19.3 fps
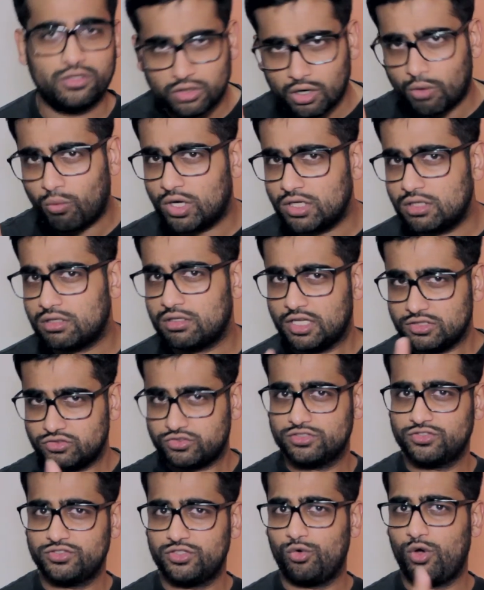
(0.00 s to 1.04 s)
You know what,
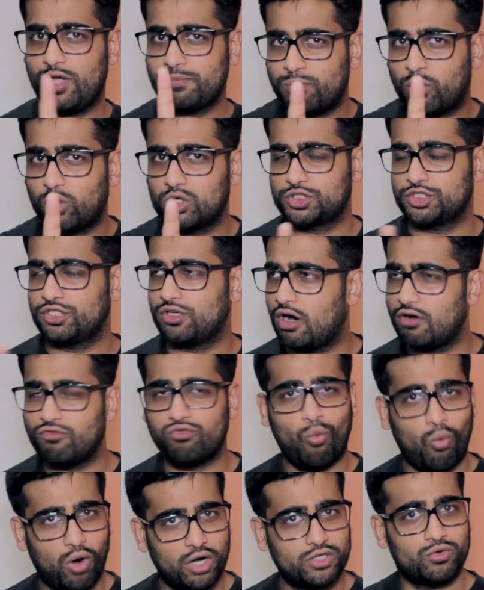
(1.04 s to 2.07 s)
let's listen to a portion
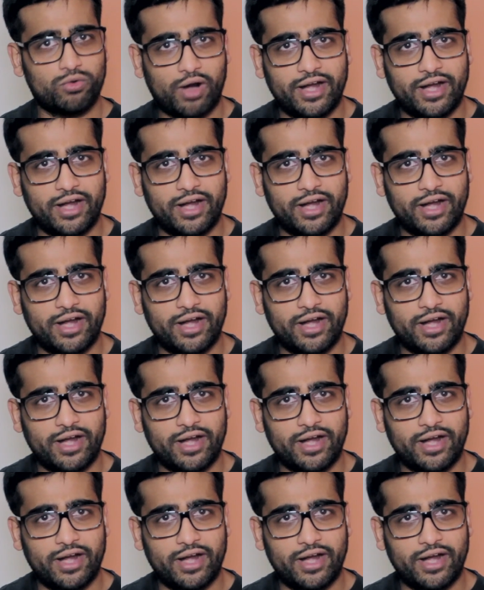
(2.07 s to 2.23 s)
of One